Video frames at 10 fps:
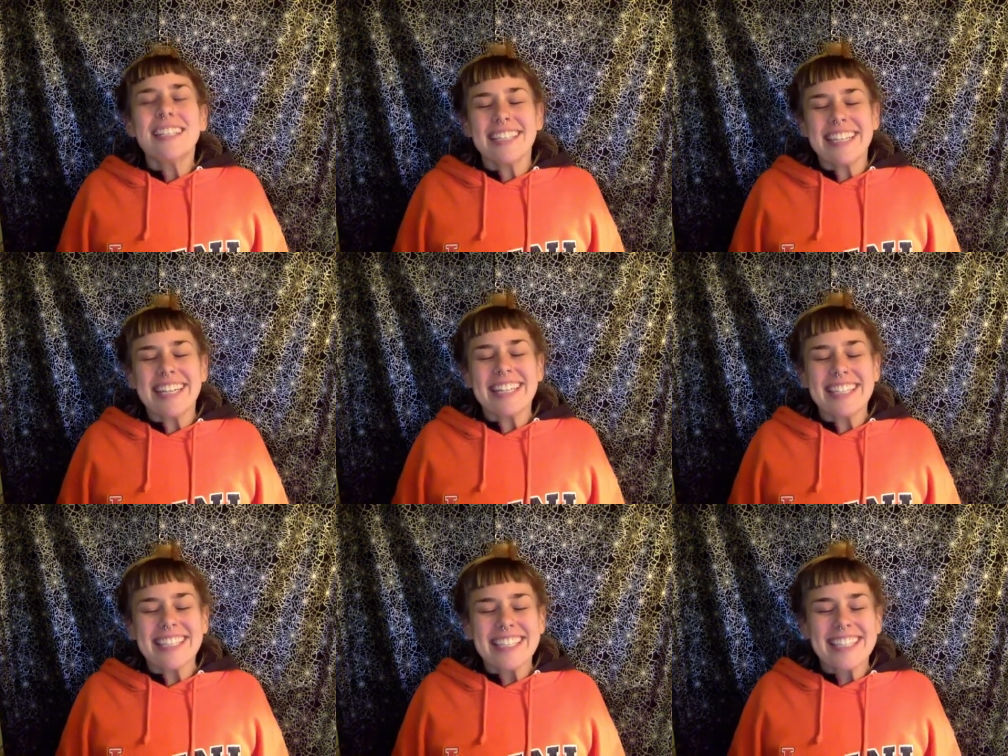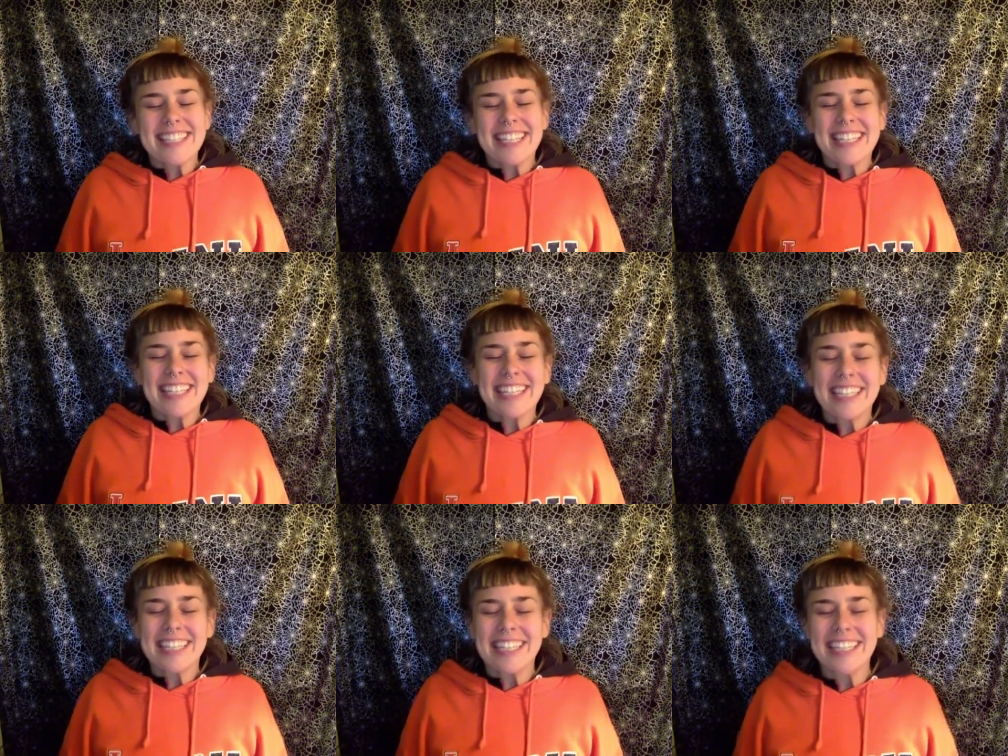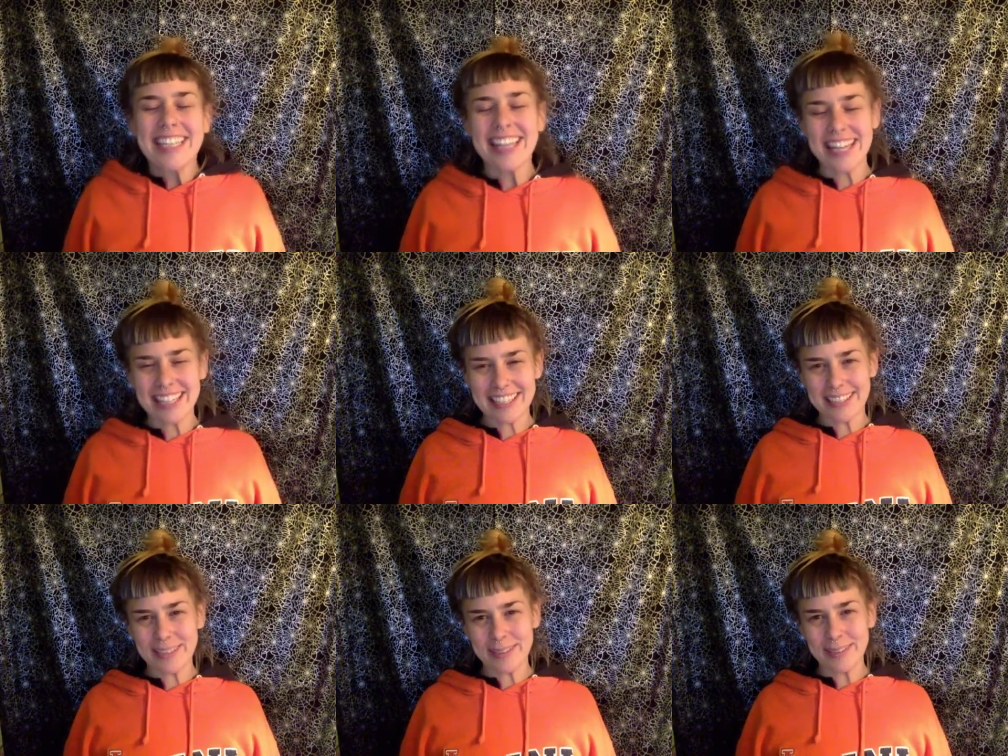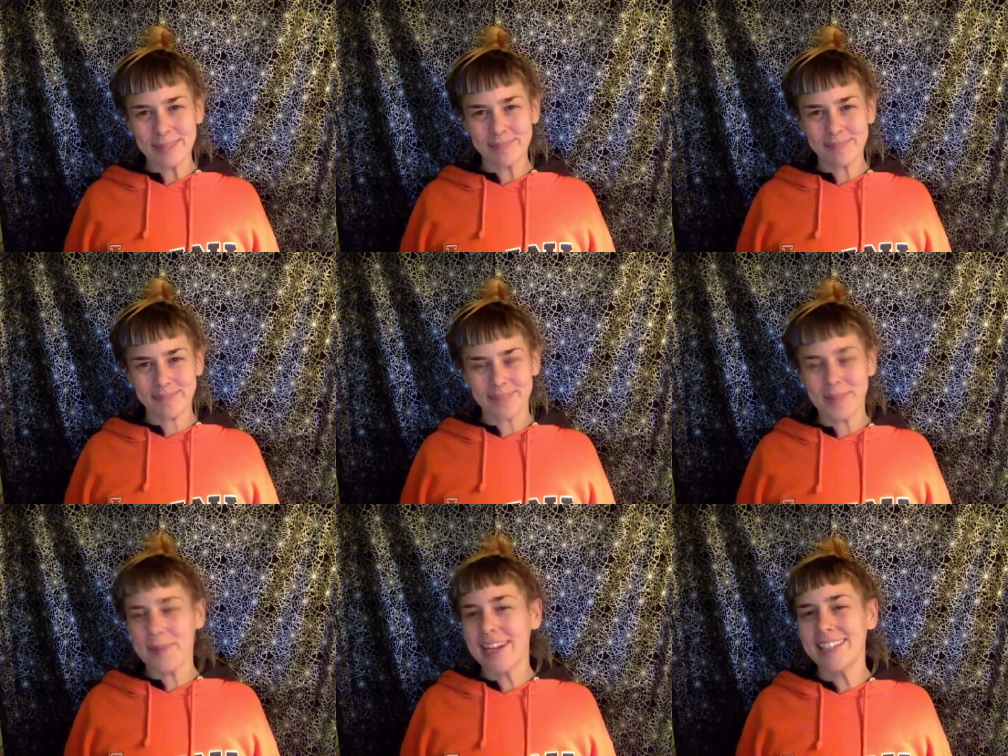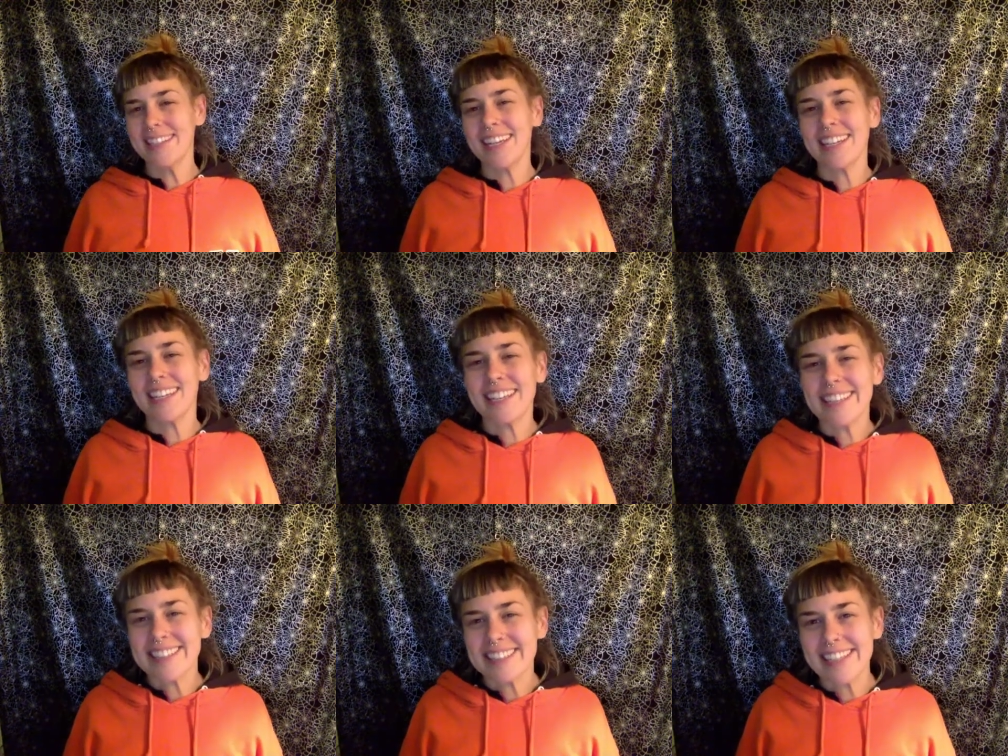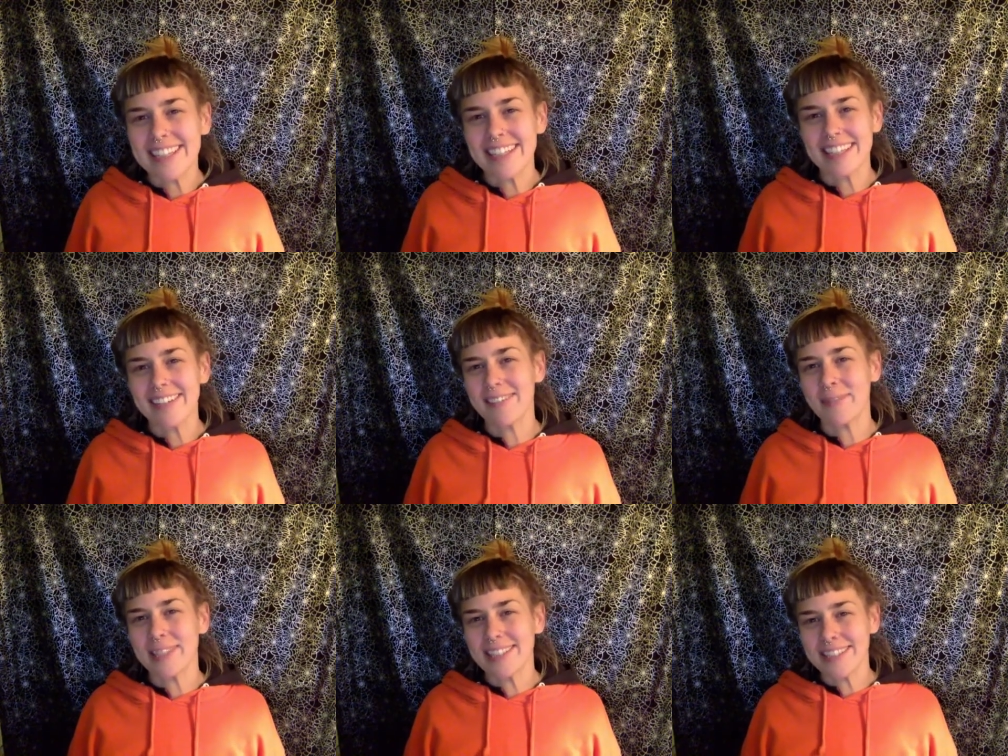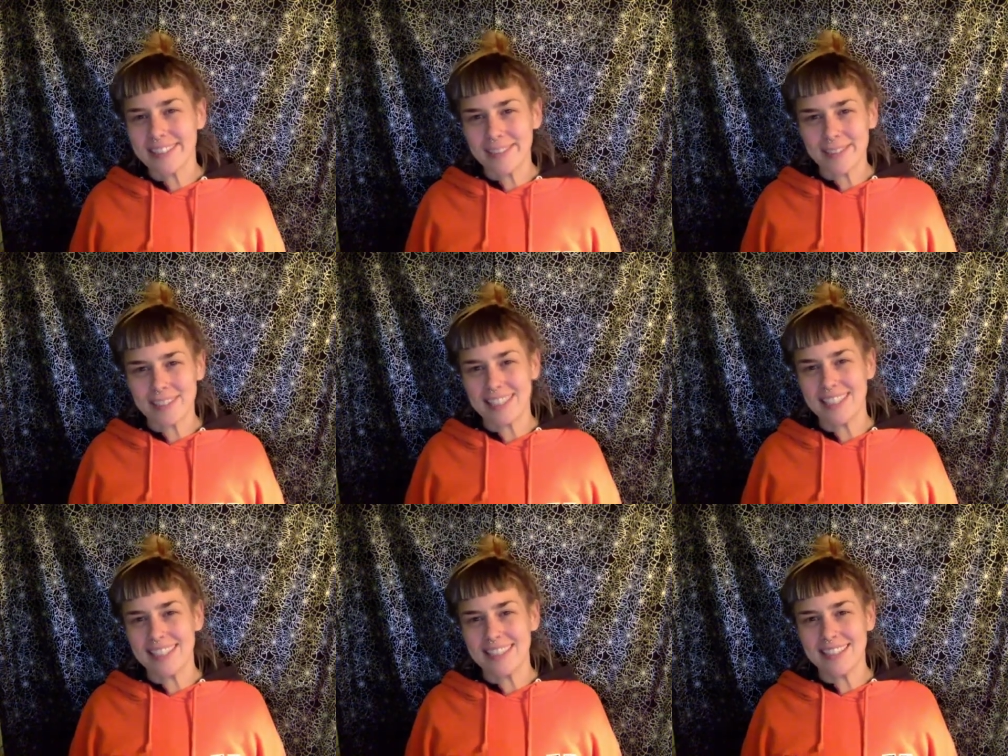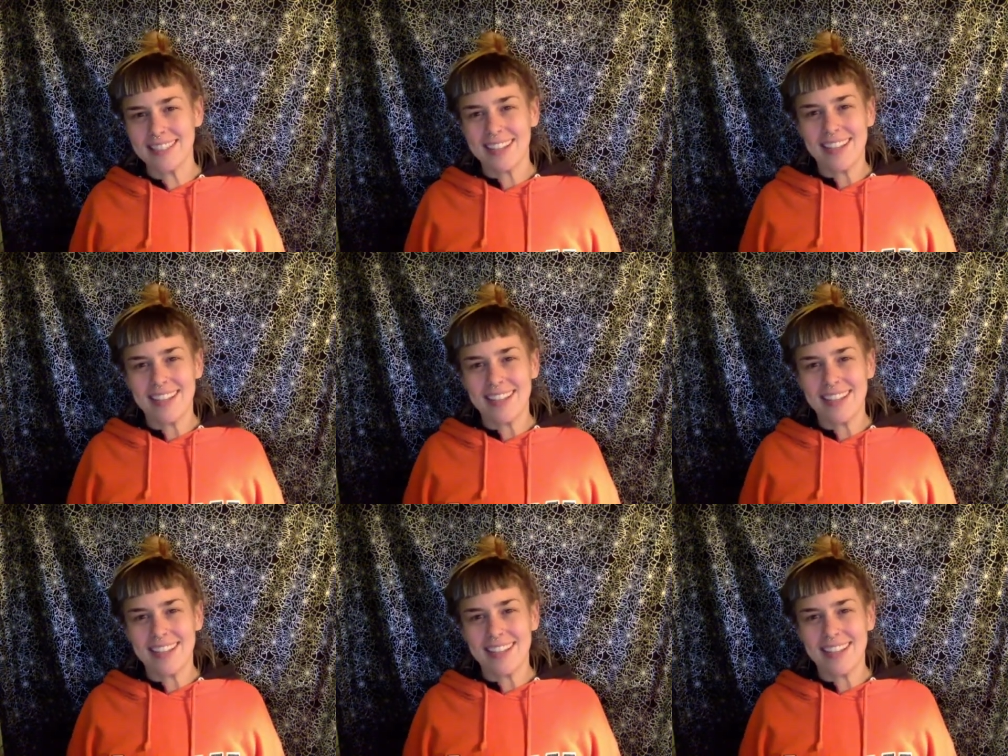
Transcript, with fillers: Yes. Thank you. Your mind can't yet see what the solution is.